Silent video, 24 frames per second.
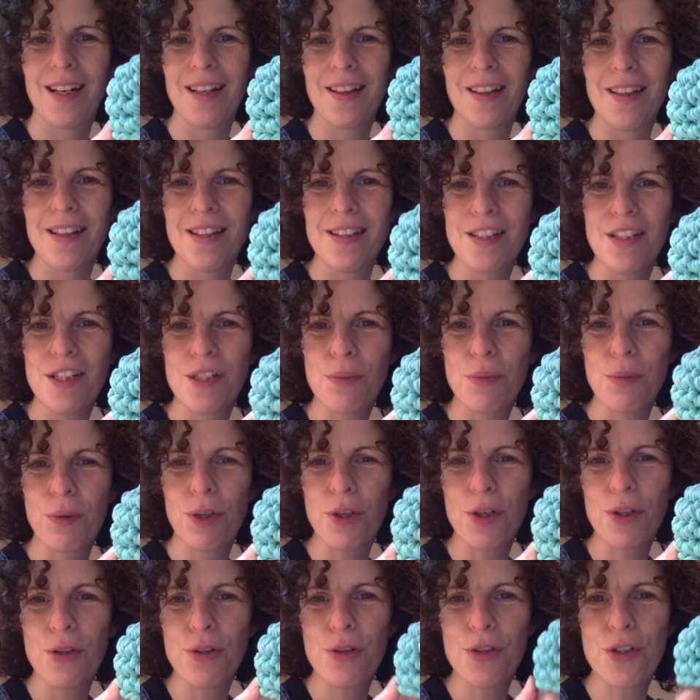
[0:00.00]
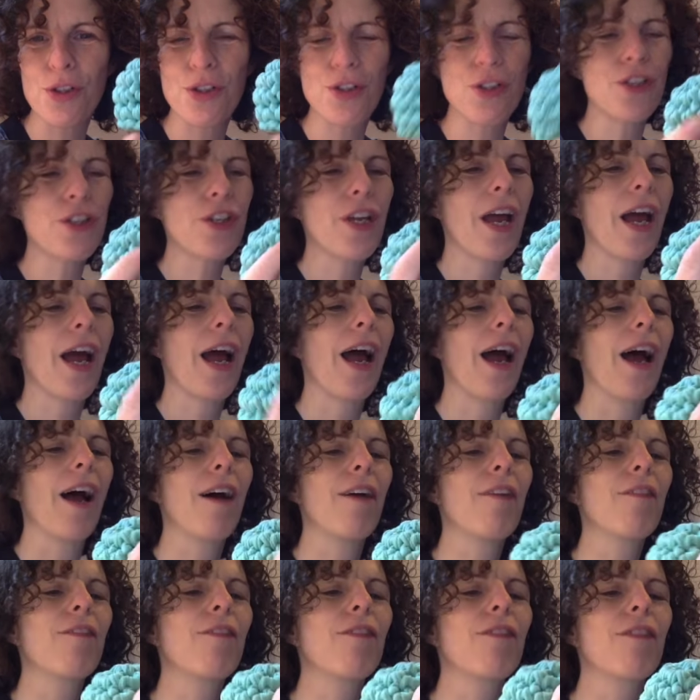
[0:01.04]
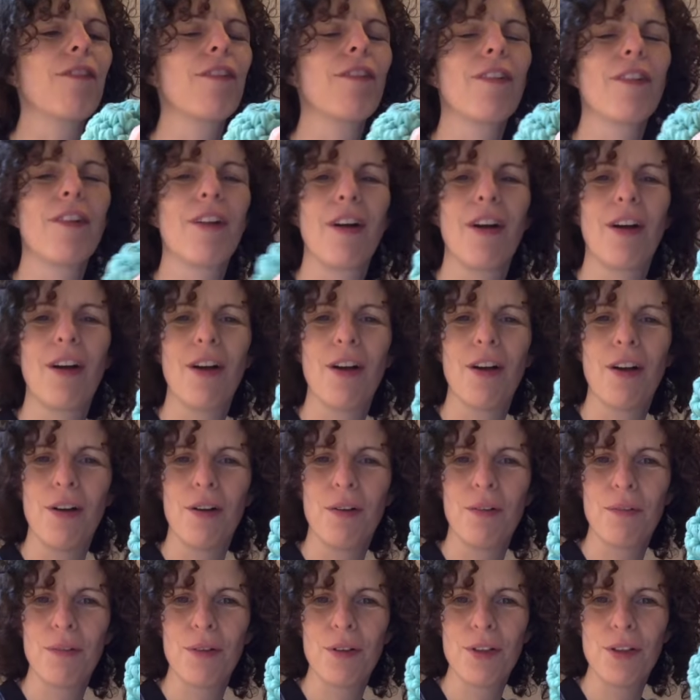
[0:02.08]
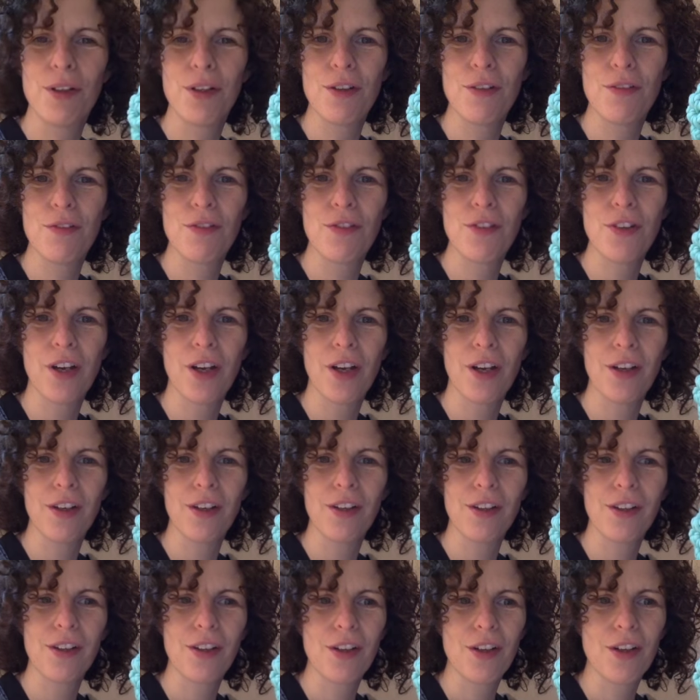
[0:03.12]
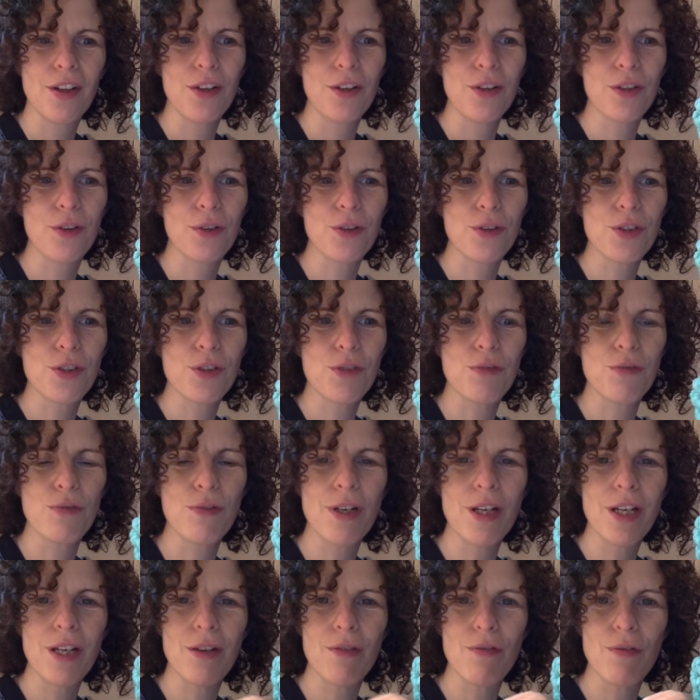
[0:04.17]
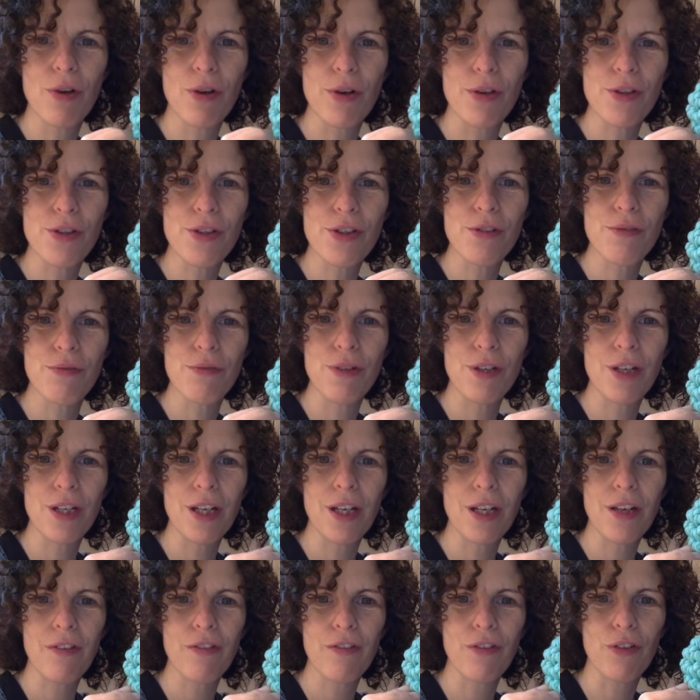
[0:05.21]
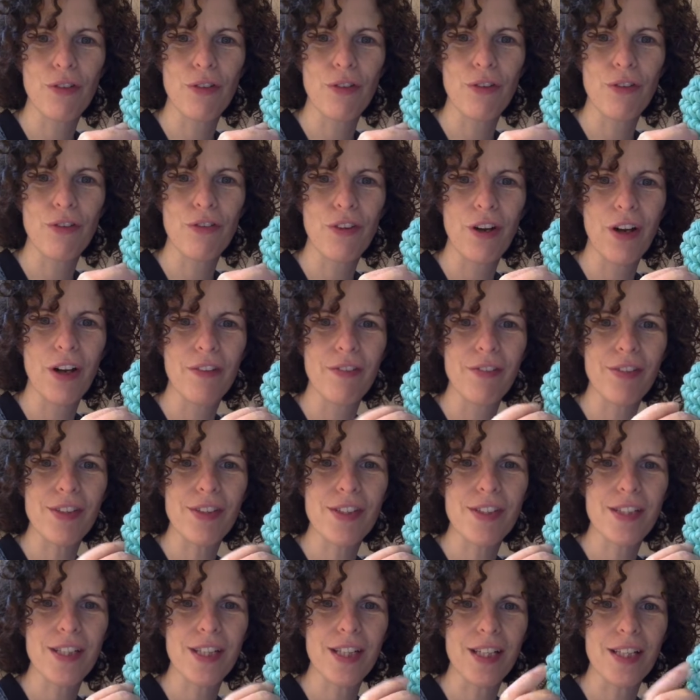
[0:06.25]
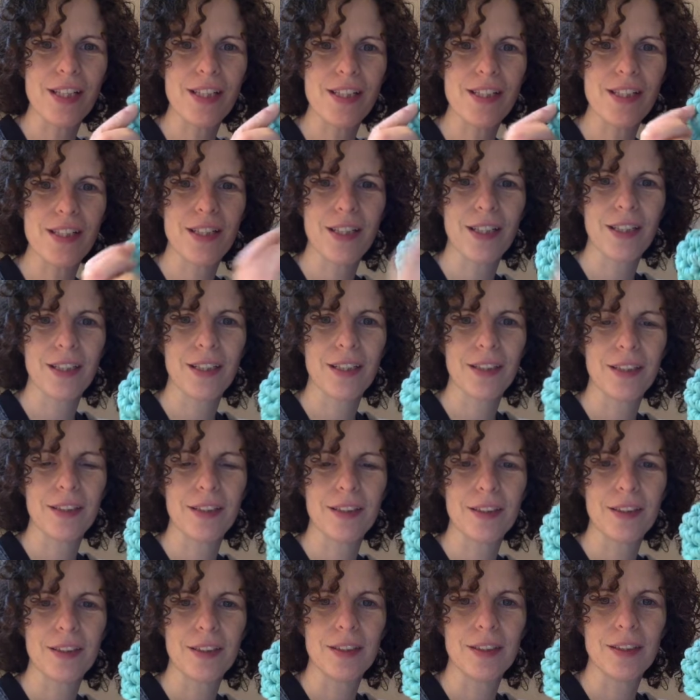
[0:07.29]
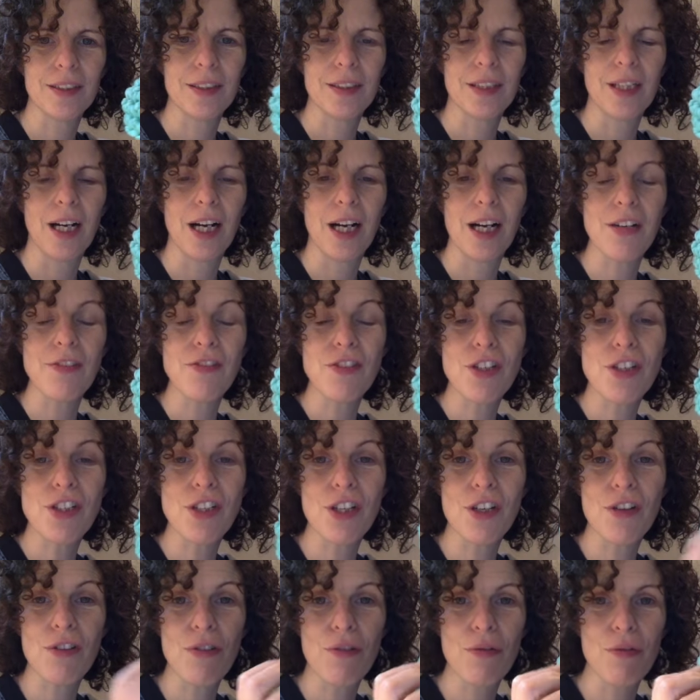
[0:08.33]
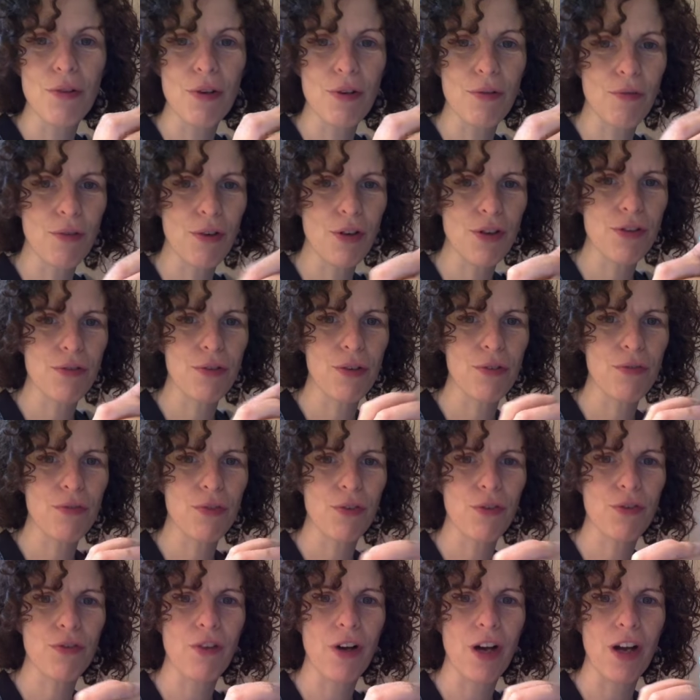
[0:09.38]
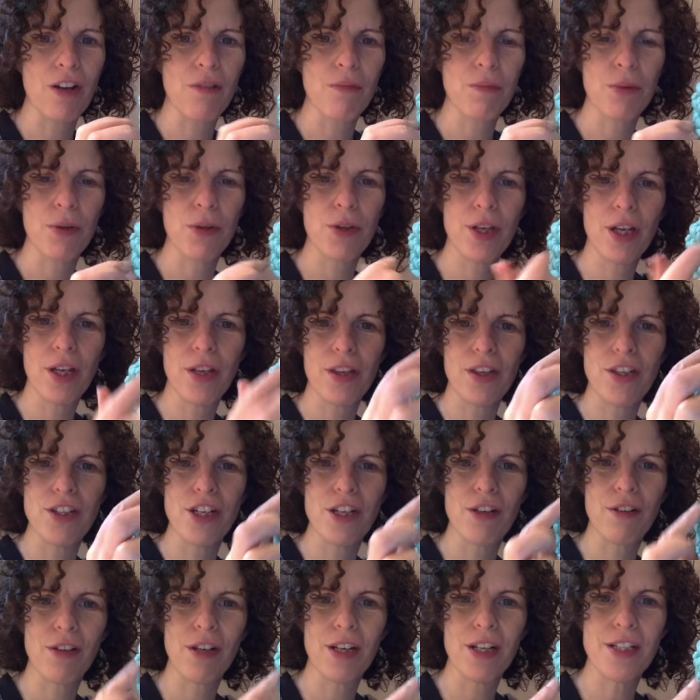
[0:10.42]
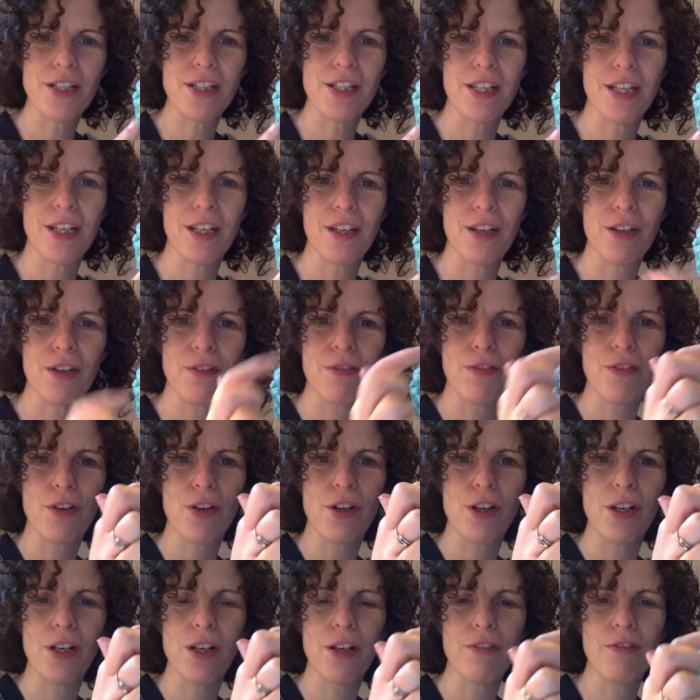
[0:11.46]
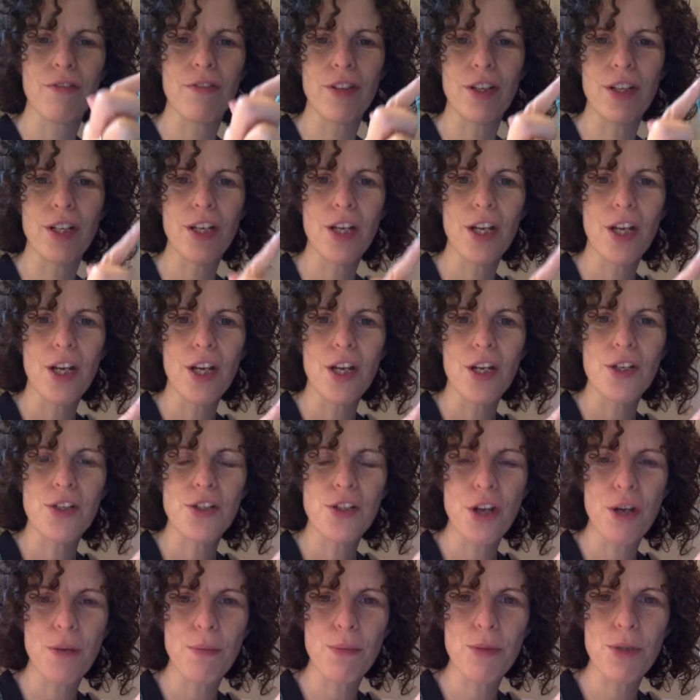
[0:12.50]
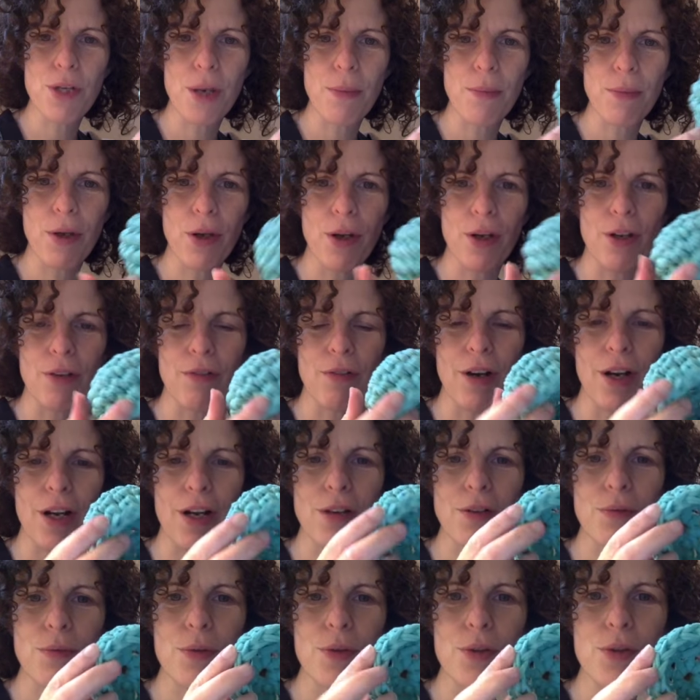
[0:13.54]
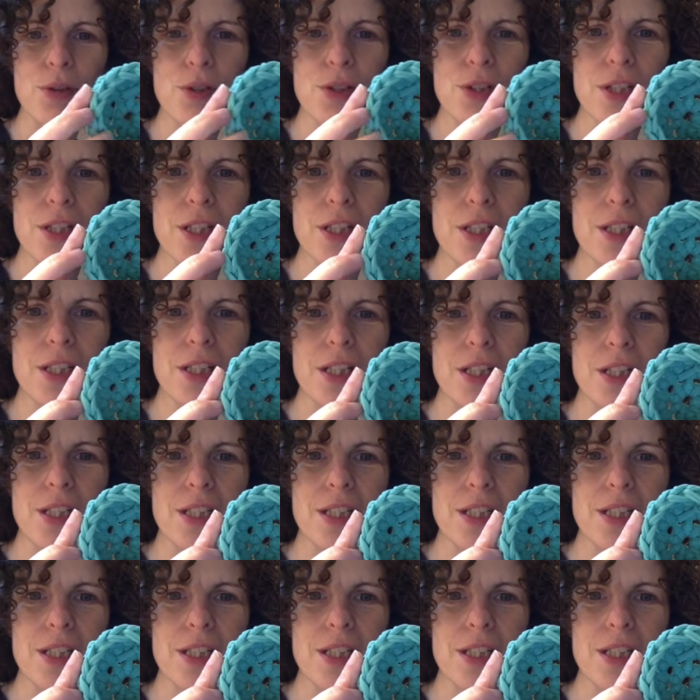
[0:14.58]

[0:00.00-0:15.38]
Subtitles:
This is what you should have when you've done your rows 3, 4, 5 and 6. I've just done row 3, 4, 5, but you get the general idea. You've got a lovely dome shape going round with your 16